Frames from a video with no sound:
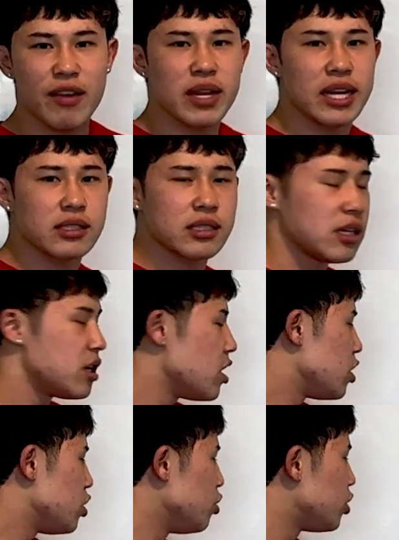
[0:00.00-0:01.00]
minutes,
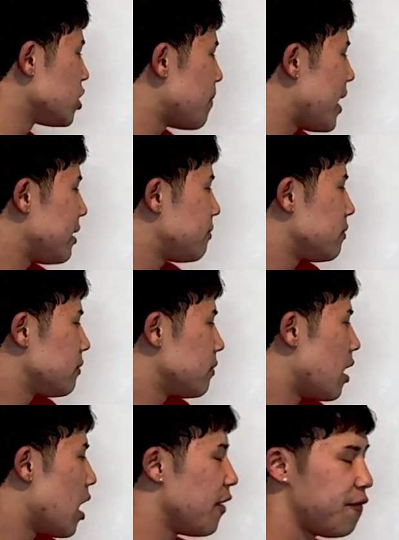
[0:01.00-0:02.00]
you just made
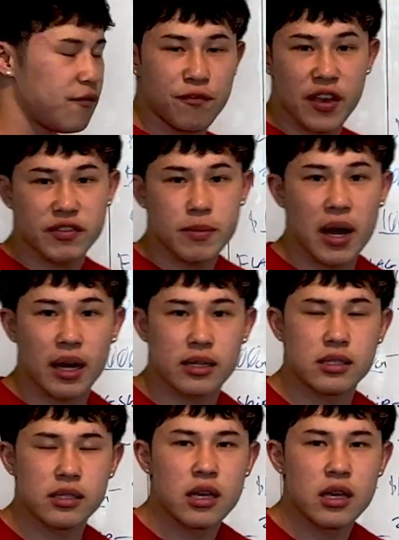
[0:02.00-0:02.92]
$50.